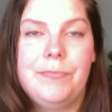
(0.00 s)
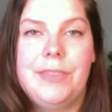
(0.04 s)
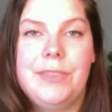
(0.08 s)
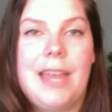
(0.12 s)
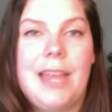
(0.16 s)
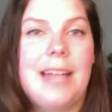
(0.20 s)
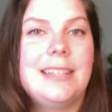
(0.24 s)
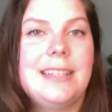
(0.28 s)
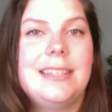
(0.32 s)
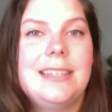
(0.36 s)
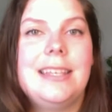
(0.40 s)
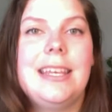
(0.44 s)

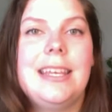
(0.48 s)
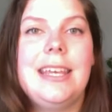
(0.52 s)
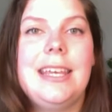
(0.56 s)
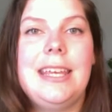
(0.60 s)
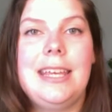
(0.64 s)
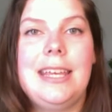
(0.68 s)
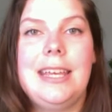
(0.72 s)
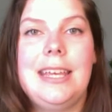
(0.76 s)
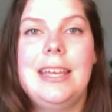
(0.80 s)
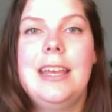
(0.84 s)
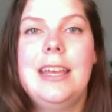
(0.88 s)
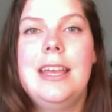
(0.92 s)
That's the
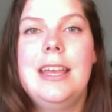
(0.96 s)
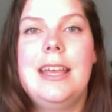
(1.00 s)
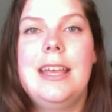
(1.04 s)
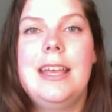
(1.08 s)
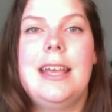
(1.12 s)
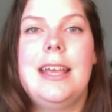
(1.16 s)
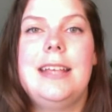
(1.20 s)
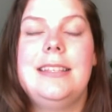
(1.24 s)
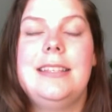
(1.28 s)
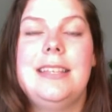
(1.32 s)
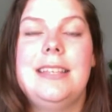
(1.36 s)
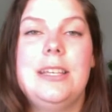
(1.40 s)
key,
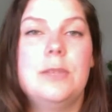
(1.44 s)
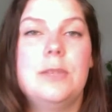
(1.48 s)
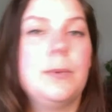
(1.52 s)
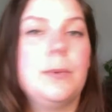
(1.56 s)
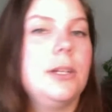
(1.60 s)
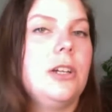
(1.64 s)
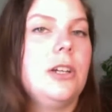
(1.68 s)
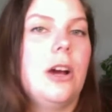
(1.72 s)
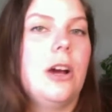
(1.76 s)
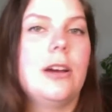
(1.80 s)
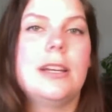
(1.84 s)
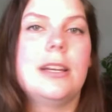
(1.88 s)
is these
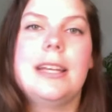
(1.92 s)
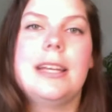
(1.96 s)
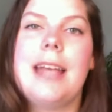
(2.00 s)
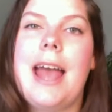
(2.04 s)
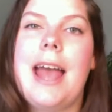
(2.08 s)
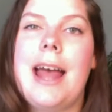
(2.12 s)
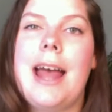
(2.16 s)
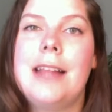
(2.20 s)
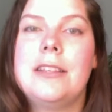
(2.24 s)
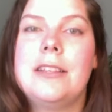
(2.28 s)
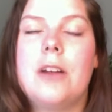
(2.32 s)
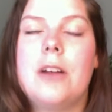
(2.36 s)
retargeting
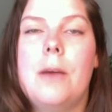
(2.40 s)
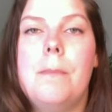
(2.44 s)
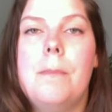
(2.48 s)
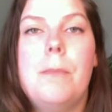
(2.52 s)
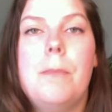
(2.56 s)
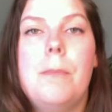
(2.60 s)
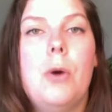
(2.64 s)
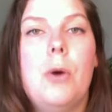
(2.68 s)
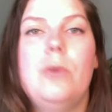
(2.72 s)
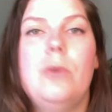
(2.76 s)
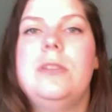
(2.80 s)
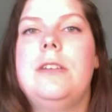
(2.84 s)
ads are
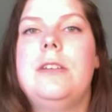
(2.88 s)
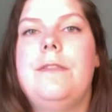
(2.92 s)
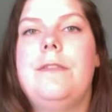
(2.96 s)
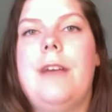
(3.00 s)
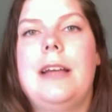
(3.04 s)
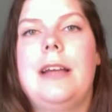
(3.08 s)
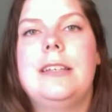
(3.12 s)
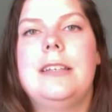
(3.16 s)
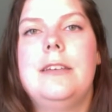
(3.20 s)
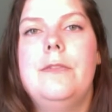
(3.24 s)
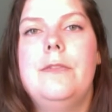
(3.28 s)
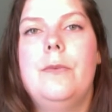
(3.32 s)
most
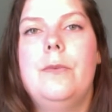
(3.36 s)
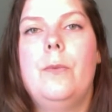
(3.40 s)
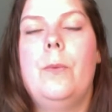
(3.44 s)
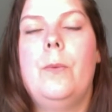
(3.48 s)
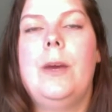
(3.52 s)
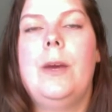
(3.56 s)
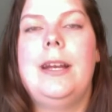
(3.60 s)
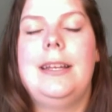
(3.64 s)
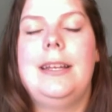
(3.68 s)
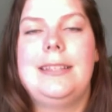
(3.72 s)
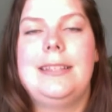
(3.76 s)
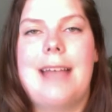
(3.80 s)
effective
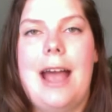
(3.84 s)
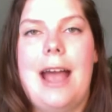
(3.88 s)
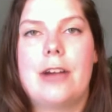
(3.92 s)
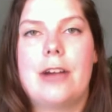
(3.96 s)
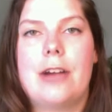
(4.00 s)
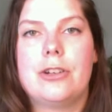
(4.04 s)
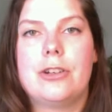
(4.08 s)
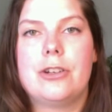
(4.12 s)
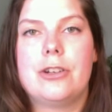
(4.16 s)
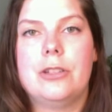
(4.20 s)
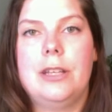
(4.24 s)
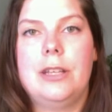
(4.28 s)
when it's
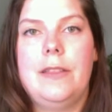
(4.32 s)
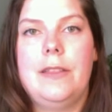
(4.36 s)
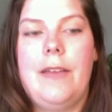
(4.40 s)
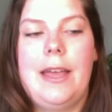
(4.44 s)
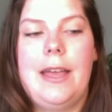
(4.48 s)
actually